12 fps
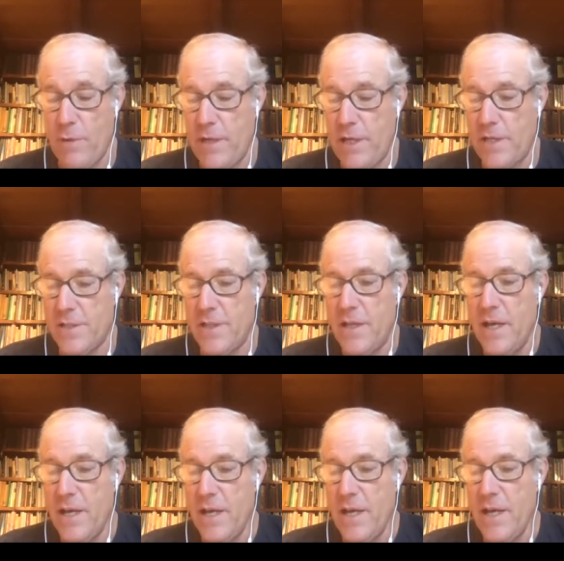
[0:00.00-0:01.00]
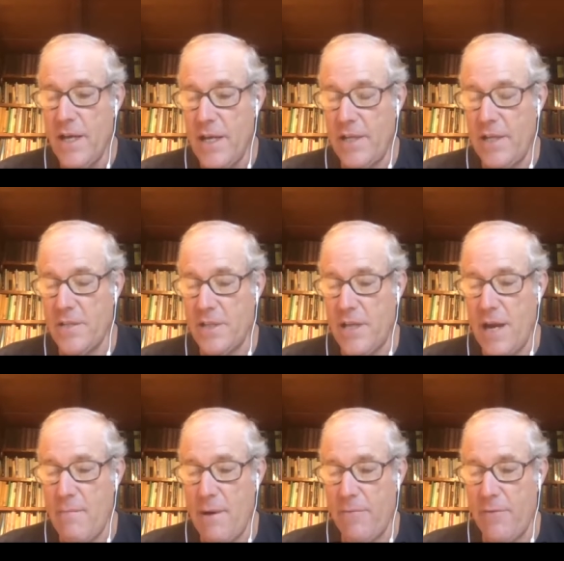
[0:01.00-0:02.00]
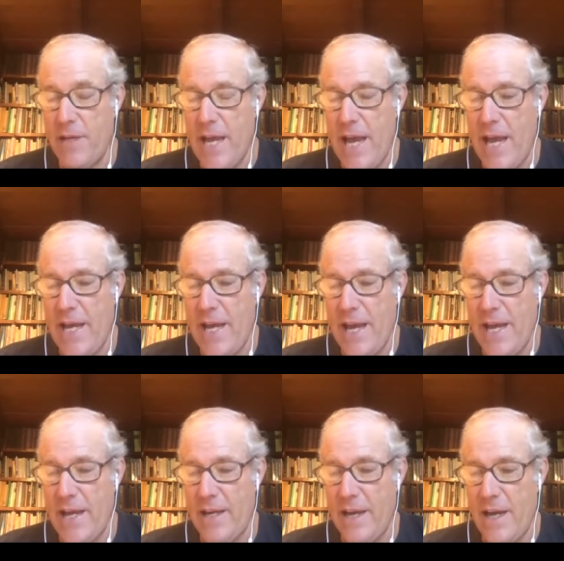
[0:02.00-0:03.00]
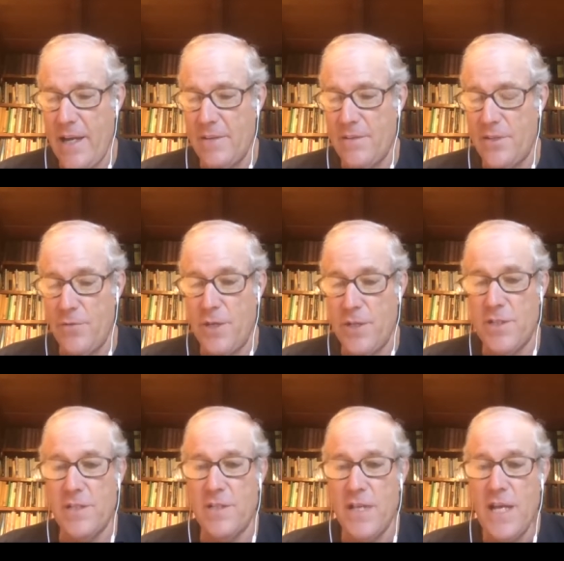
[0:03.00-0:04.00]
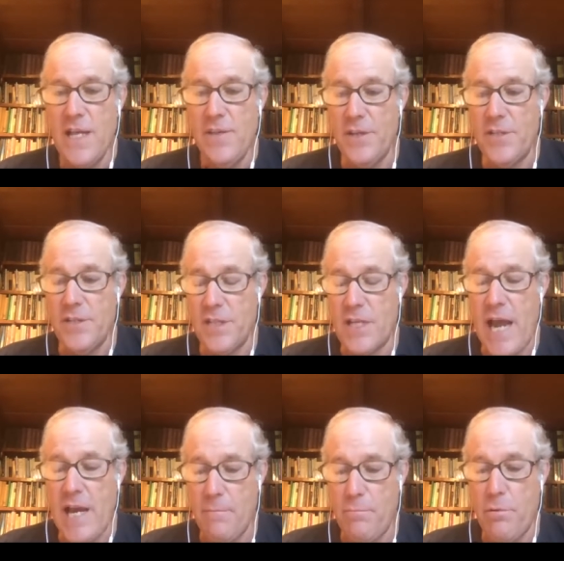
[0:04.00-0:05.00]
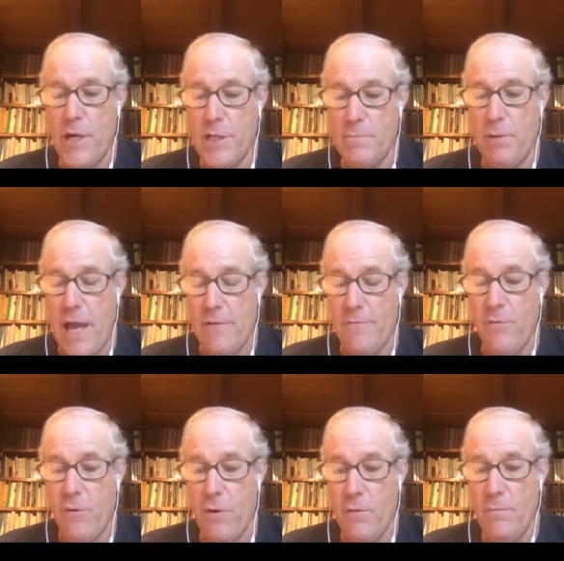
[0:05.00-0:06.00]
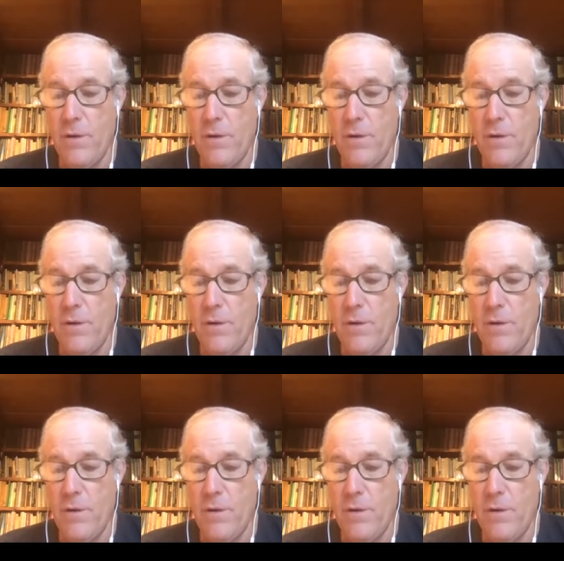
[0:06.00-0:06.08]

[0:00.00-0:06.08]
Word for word: It doesn't it doesn't come every day and uh, so this is this is the kind of bridge platform